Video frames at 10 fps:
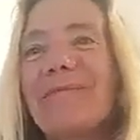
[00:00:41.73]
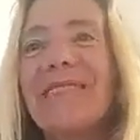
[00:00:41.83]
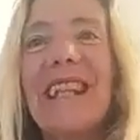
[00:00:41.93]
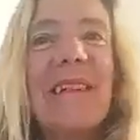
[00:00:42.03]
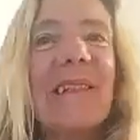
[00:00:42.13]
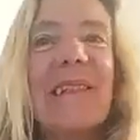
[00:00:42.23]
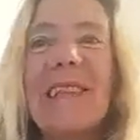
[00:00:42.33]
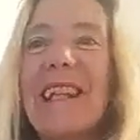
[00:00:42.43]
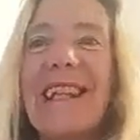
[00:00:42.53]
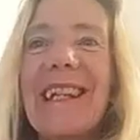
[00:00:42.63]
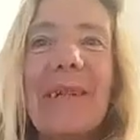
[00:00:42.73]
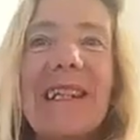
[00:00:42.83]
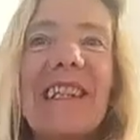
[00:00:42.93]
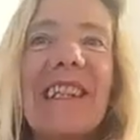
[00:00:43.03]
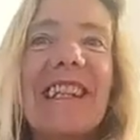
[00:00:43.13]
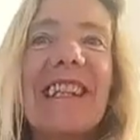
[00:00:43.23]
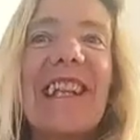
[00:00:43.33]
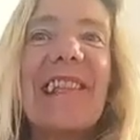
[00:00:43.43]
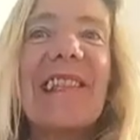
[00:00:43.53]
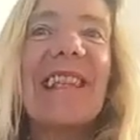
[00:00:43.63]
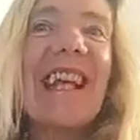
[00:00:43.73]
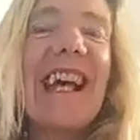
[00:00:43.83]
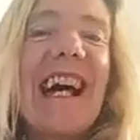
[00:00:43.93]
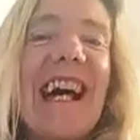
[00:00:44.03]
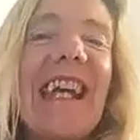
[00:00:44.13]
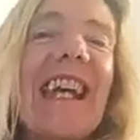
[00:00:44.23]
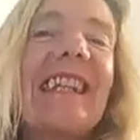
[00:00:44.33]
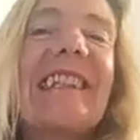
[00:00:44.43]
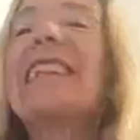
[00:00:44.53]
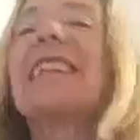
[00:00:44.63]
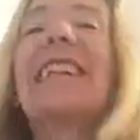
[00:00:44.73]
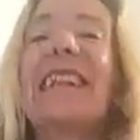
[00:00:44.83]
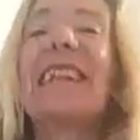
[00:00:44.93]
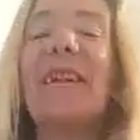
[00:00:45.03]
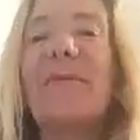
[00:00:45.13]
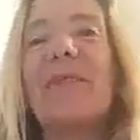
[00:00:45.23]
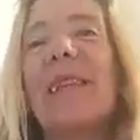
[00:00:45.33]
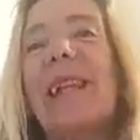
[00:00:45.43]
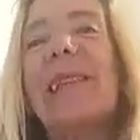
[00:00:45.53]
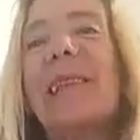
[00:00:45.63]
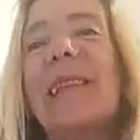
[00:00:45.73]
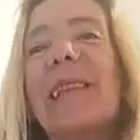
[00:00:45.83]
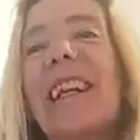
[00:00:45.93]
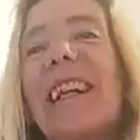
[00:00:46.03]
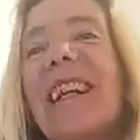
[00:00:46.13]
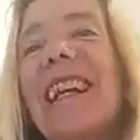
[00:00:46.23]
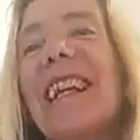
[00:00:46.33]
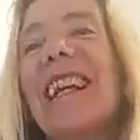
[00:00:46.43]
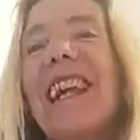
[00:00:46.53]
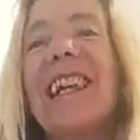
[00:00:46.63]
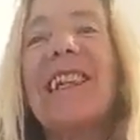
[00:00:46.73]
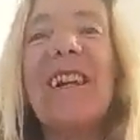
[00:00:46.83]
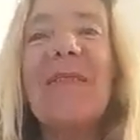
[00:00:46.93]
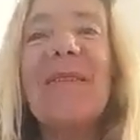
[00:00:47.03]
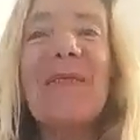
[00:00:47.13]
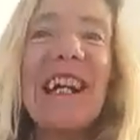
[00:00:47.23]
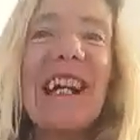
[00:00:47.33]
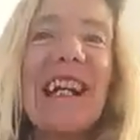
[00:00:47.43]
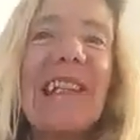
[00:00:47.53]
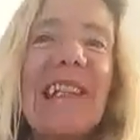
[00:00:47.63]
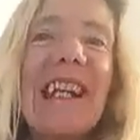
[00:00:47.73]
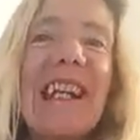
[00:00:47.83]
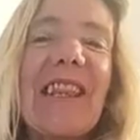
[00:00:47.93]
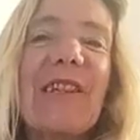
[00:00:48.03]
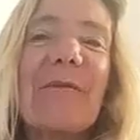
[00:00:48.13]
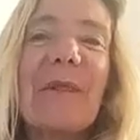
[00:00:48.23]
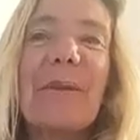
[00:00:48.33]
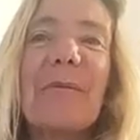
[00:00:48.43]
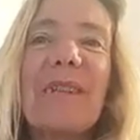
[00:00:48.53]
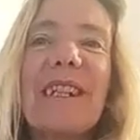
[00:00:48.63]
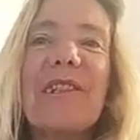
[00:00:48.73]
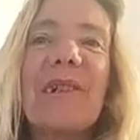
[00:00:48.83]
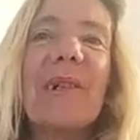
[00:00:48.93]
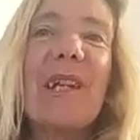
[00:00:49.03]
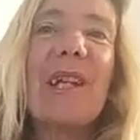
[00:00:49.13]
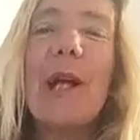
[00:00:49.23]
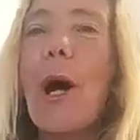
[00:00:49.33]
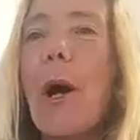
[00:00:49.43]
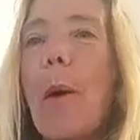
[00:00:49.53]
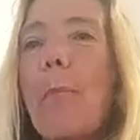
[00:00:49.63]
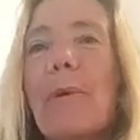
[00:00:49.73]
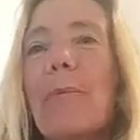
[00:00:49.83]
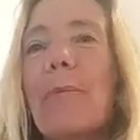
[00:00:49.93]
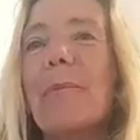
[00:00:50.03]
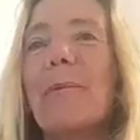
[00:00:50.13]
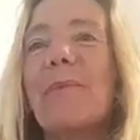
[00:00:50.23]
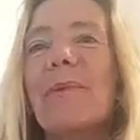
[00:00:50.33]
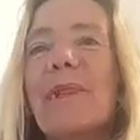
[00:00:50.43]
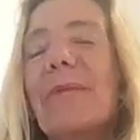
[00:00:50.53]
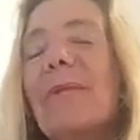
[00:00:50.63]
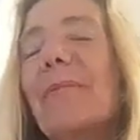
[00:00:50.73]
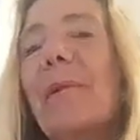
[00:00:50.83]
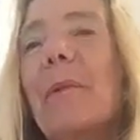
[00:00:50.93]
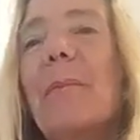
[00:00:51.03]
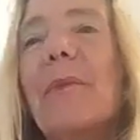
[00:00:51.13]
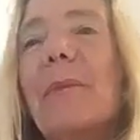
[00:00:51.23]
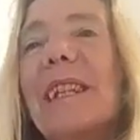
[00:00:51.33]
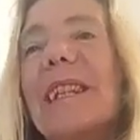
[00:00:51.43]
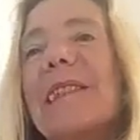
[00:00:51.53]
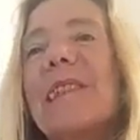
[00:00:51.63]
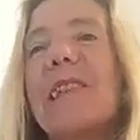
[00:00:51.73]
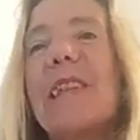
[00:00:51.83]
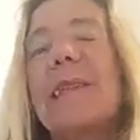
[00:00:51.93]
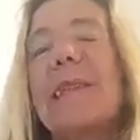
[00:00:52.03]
How does it get better than this? I actually love this. I love the idea that when we're joy, our problems, whatever problems means, just